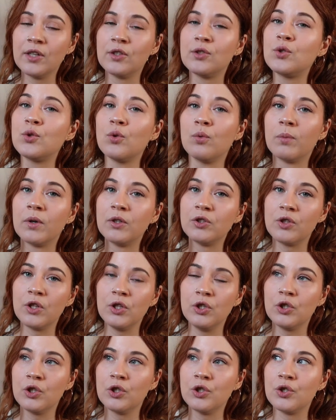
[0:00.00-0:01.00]
is so much
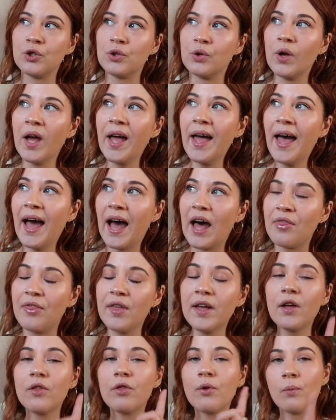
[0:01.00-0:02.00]
that you could do. I
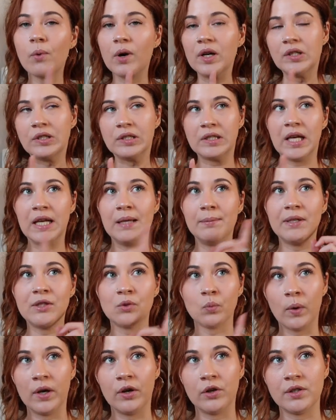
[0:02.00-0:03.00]
think the worst time
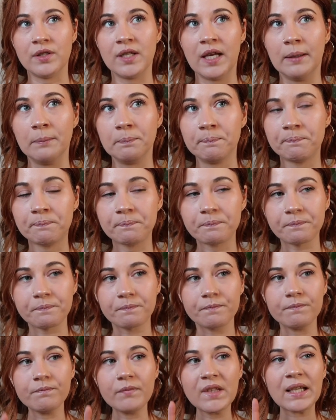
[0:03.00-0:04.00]
is winter time
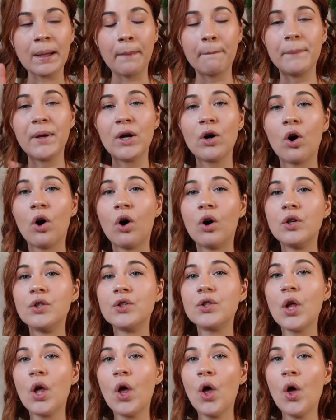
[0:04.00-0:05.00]

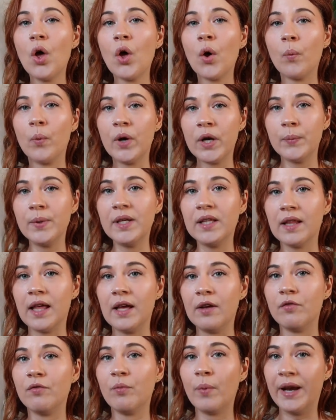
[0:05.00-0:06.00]
because where we
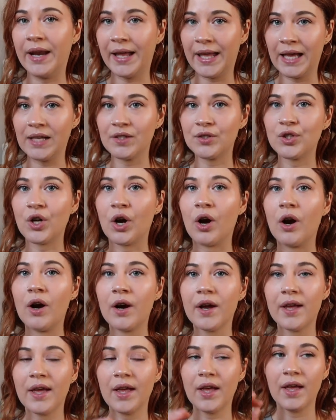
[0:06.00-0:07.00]
live, when it gets
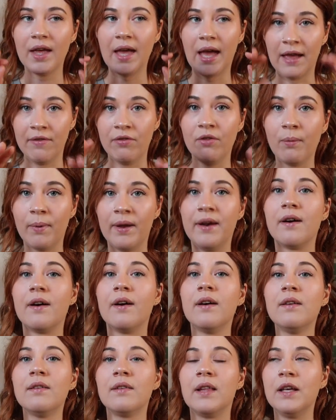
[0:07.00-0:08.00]
dark, in the
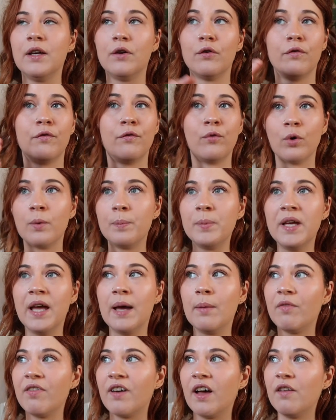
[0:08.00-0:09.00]
winter, like
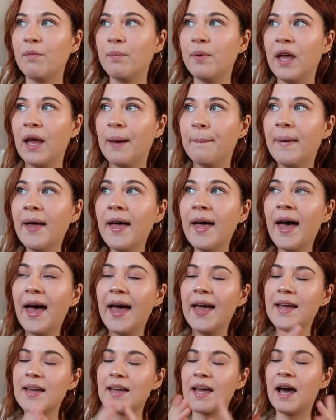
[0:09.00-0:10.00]
4pm, 5pm,
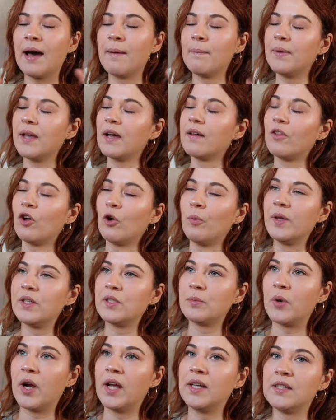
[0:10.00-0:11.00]
it can be a little bit
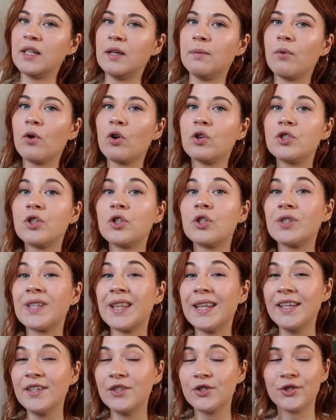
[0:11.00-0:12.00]
depressing because there's
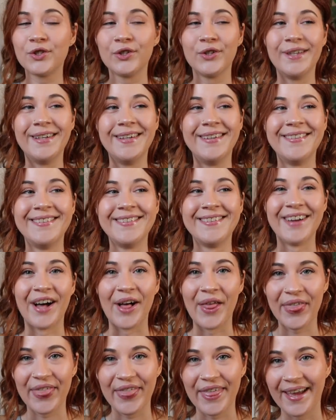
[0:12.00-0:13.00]
literally
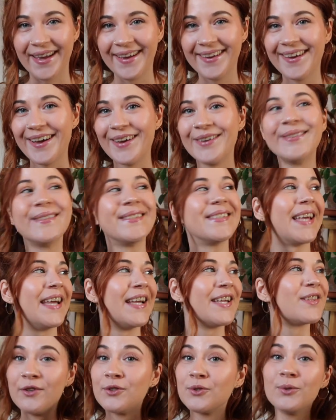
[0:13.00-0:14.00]
nothing
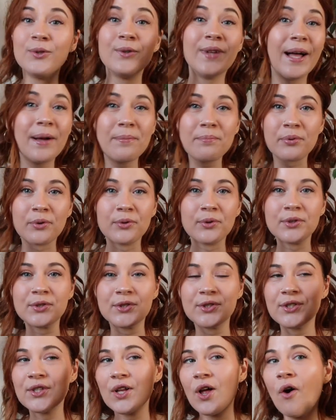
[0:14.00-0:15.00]
outside. There's no
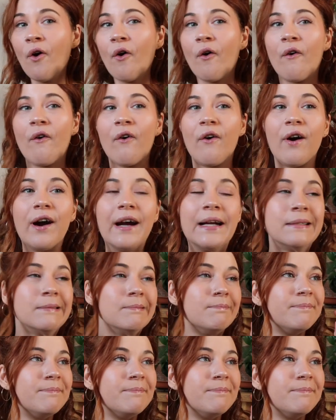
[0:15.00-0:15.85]
lampposts or